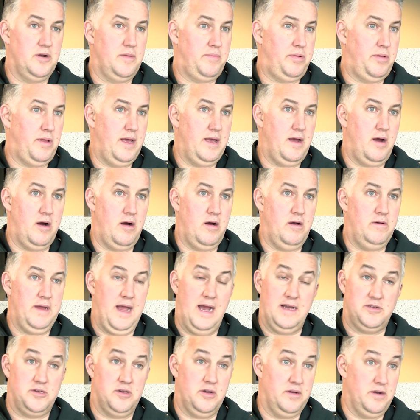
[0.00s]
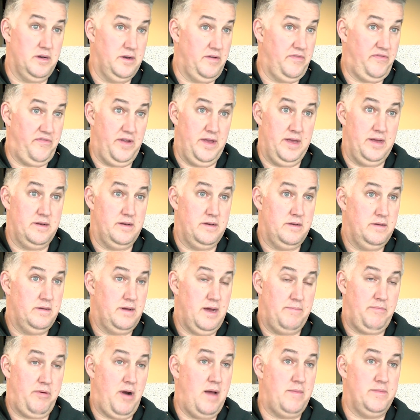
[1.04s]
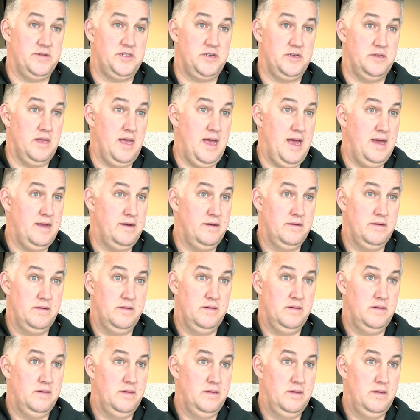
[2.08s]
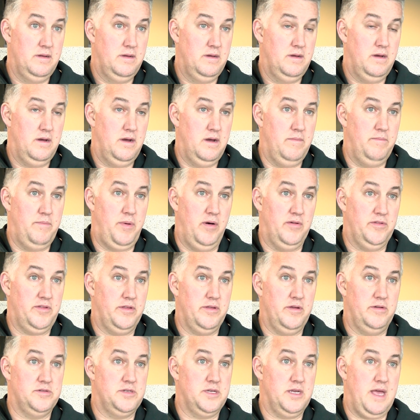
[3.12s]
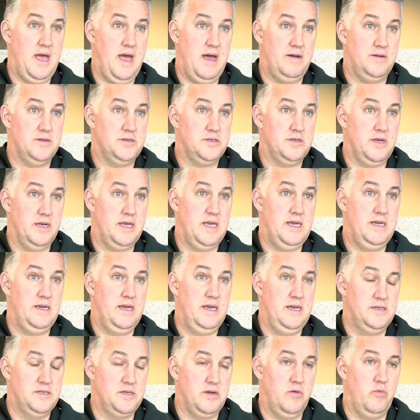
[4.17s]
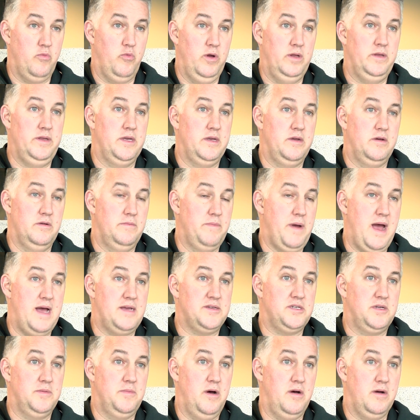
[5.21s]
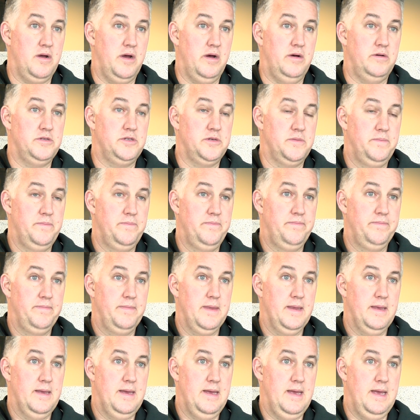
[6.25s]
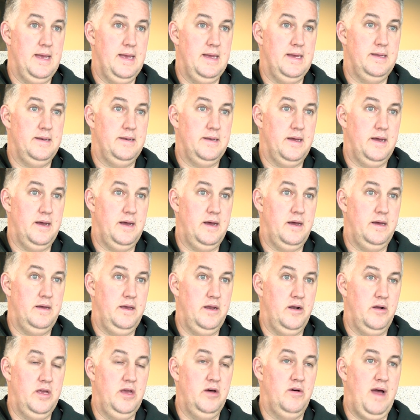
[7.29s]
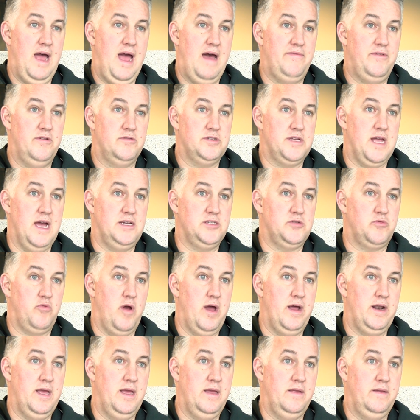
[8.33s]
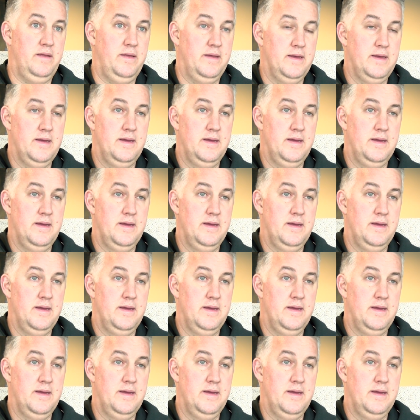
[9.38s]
to play hard. Guys are going to defend. I promise you that on both of those accounts. Like, he's a really good basketball coach. And, he'll have those guys ready,